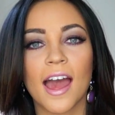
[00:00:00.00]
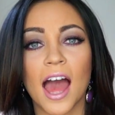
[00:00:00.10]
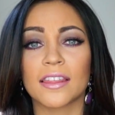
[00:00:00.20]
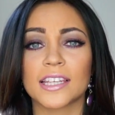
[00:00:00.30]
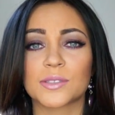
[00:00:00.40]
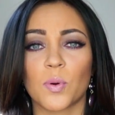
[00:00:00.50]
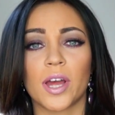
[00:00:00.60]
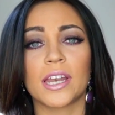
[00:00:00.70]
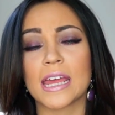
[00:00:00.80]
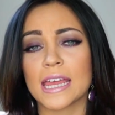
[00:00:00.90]
And this
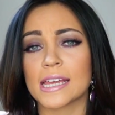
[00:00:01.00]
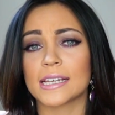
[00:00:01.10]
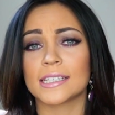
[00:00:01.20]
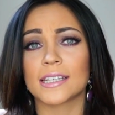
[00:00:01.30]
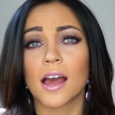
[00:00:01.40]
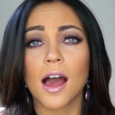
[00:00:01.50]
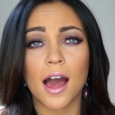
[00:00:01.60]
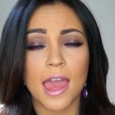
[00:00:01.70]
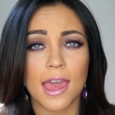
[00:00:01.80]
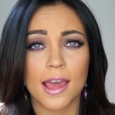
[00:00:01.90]
one is
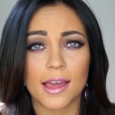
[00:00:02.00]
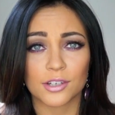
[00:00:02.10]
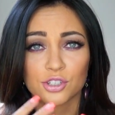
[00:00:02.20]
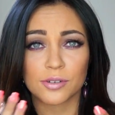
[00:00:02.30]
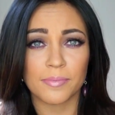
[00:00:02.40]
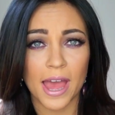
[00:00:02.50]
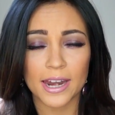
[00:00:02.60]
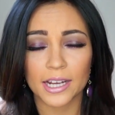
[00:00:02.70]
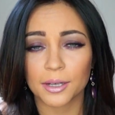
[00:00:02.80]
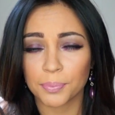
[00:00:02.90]
a
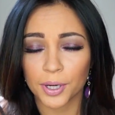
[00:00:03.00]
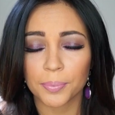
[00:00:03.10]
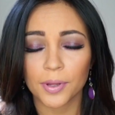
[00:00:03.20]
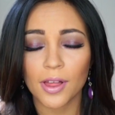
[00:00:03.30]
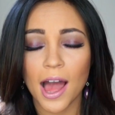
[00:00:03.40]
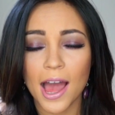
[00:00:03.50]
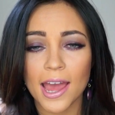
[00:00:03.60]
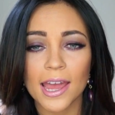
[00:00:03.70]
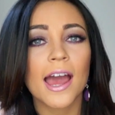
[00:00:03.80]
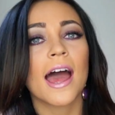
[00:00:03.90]
dramatic purple
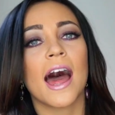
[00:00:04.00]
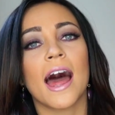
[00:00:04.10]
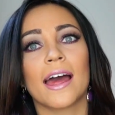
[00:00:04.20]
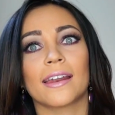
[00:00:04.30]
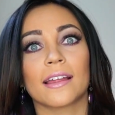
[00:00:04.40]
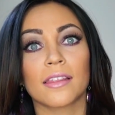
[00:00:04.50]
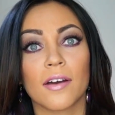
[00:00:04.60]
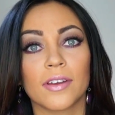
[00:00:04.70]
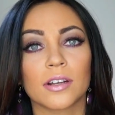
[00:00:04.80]
eye and I love it.